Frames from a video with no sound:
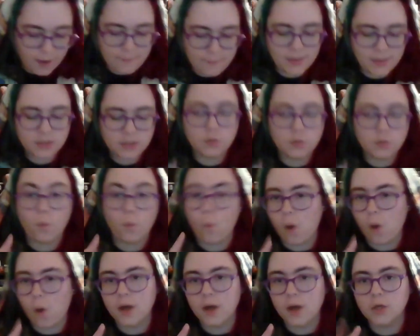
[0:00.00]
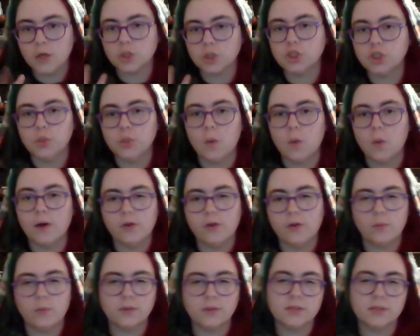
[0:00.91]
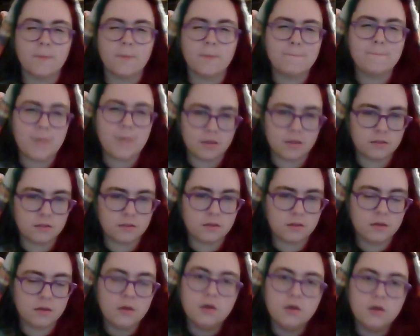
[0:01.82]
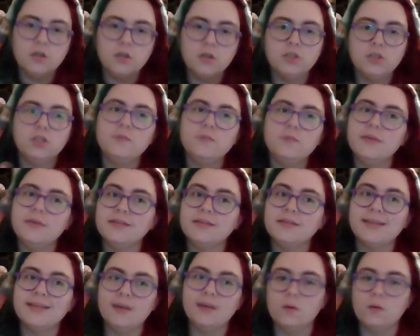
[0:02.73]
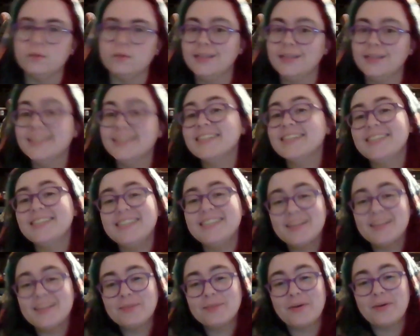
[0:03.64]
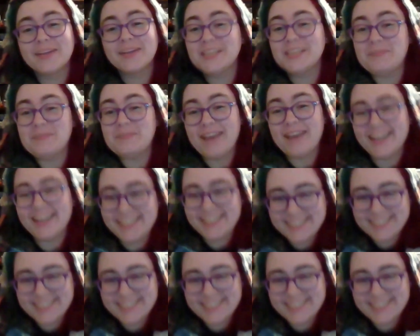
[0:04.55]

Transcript: I might do 1 or 2 audiobooks a month, just because I only listen to them going to bed.